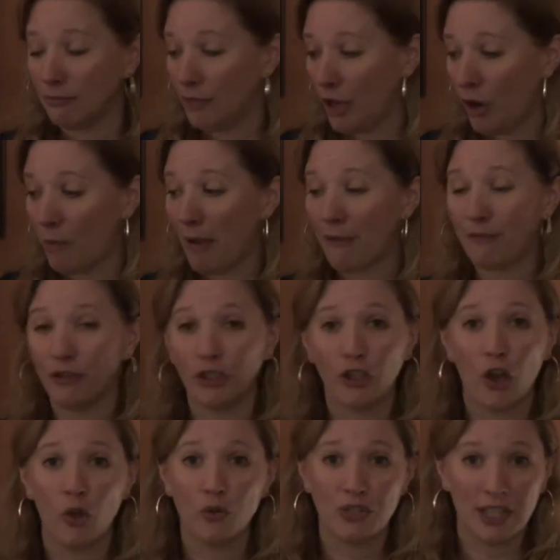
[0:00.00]
you know, my
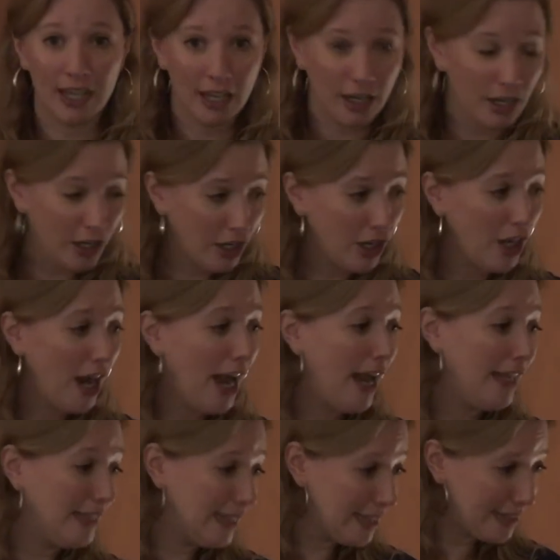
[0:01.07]
foot goes here
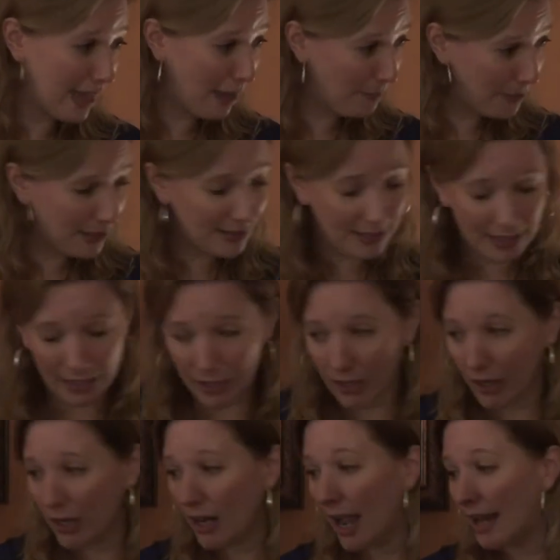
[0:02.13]
and this happens
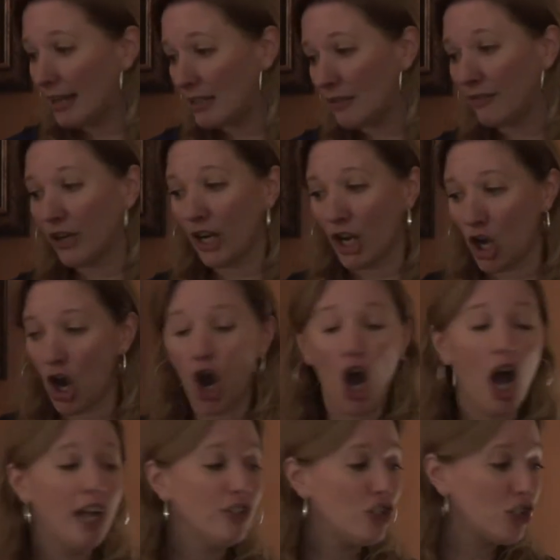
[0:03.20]
here, and it's a very
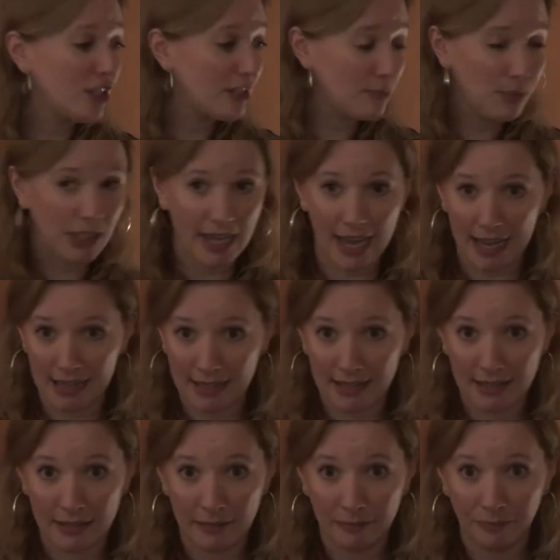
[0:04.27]
conscious
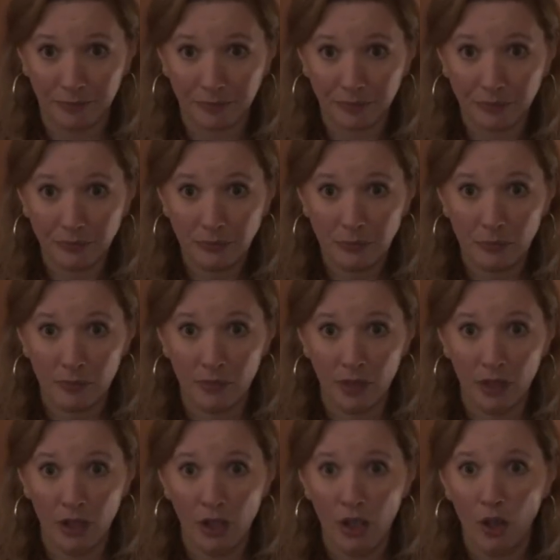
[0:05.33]
place.
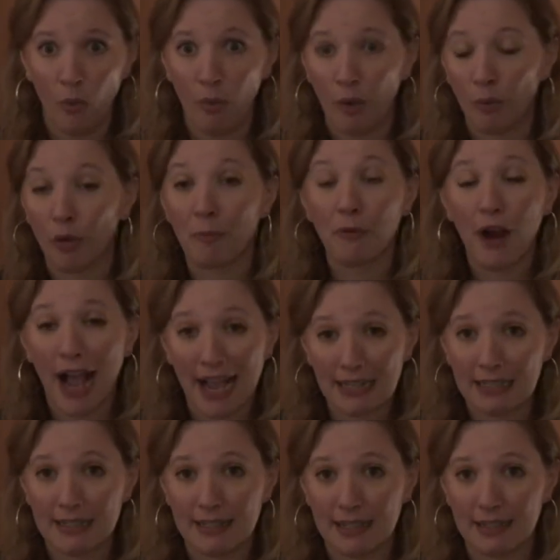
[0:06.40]
When we're
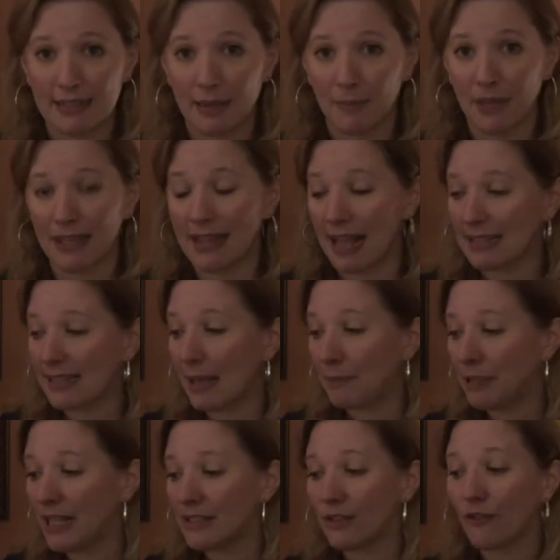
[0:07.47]
practicing something, that's
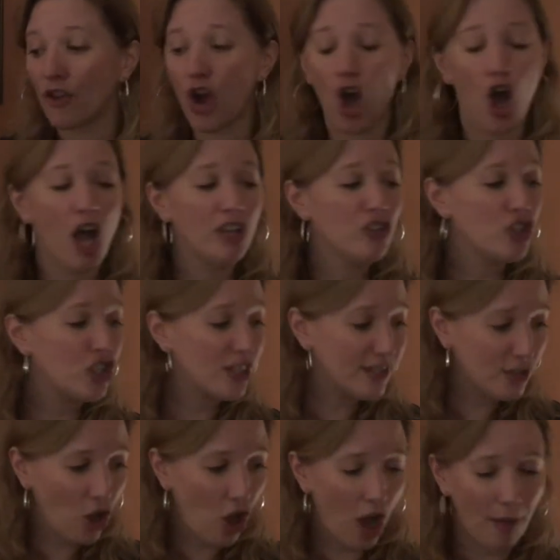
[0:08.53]
that place of
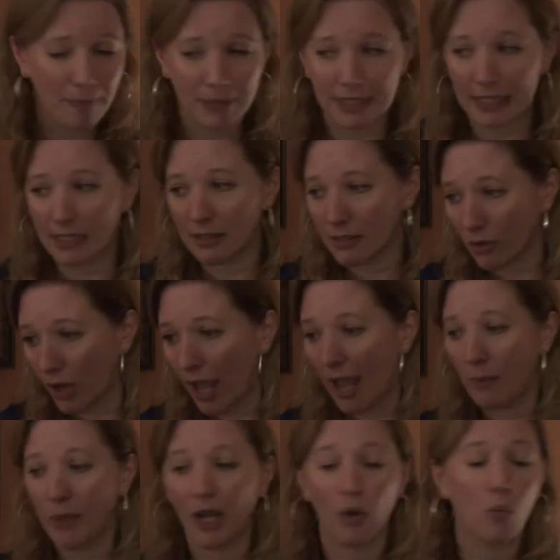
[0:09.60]
conscious competence,
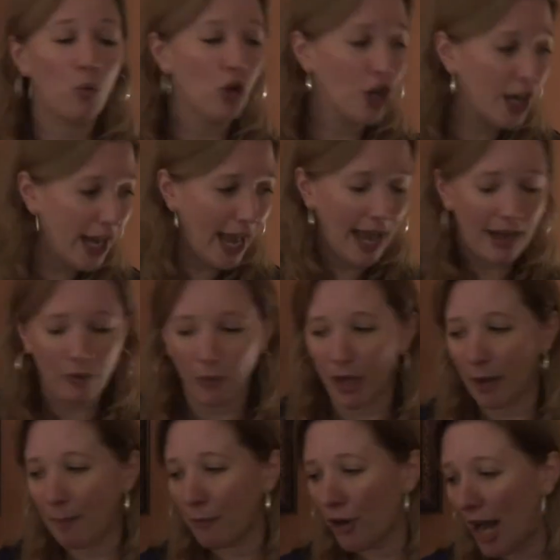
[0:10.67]
okay? We gotta work at it, we
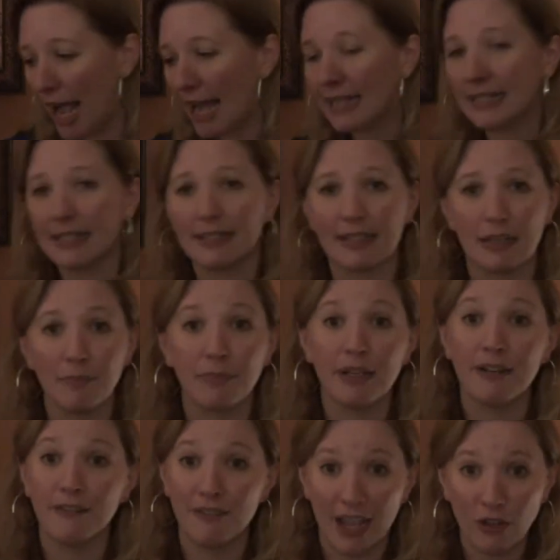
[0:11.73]
gotta practice it,
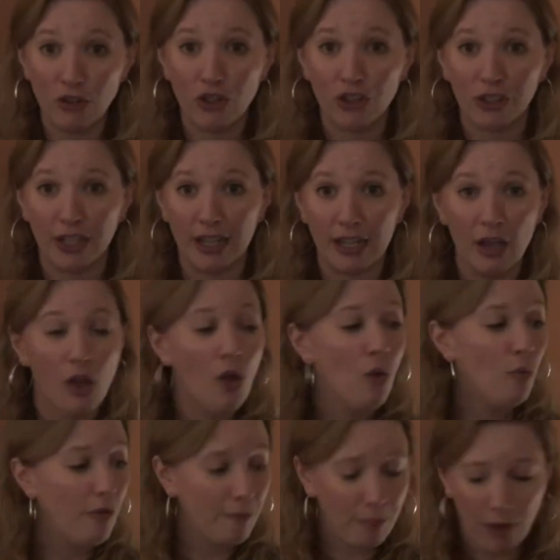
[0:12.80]
but eventually
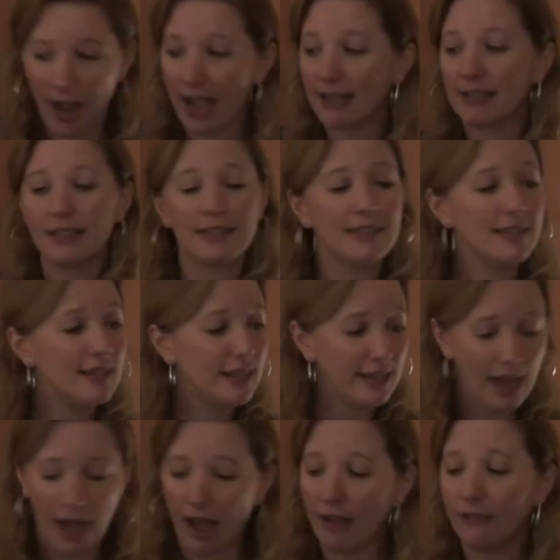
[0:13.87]
we've practiced it
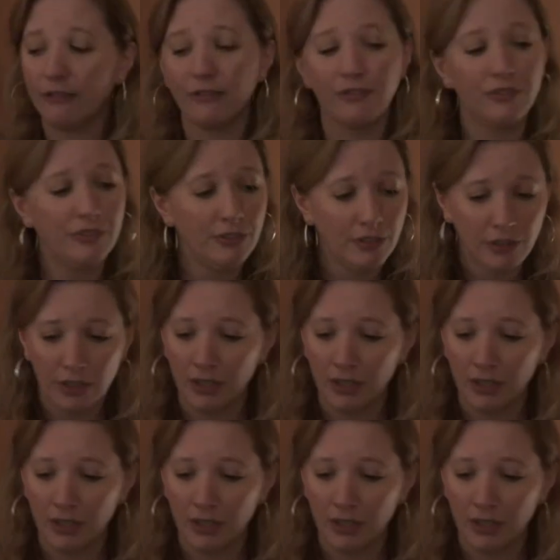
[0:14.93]
enough